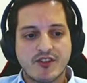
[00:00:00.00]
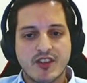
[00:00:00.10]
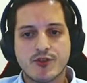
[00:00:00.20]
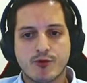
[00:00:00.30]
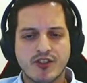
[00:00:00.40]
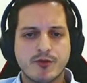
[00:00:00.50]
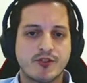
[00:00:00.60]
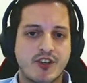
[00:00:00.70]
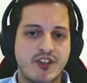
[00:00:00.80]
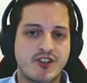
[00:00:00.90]
that this
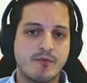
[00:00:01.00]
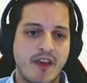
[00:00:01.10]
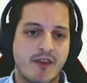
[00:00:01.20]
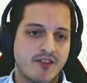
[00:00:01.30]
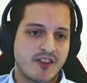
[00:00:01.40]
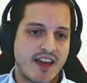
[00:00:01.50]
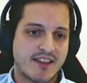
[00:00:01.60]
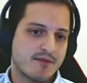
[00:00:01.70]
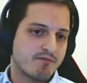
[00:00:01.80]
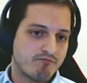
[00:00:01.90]
transportation method
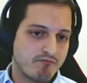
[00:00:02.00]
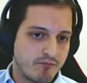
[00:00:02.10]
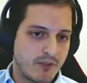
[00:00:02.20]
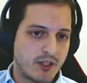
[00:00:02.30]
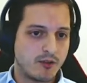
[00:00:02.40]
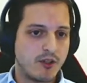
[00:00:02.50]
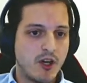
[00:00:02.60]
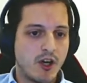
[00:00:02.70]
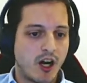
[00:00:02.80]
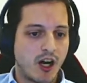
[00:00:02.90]
has,
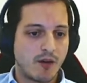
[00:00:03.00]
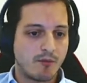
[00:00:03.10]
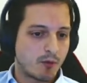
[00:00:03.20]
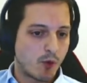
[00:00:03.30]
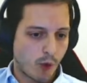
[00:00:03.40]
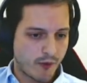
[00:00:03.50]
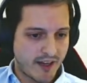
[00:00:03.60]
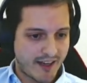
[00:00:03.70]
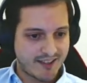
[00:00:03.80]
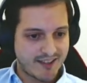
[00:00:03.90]

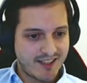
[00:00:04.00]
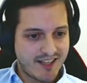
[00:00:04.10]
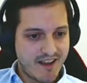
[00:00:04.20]
coordinated.